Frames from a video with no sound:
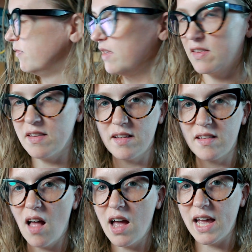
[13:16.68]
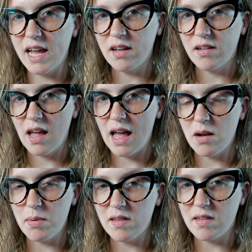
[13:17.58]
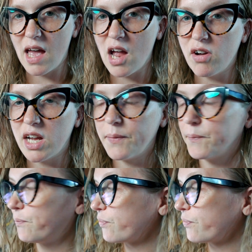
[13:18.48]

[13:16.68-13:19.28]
This is exciting and a bit scary,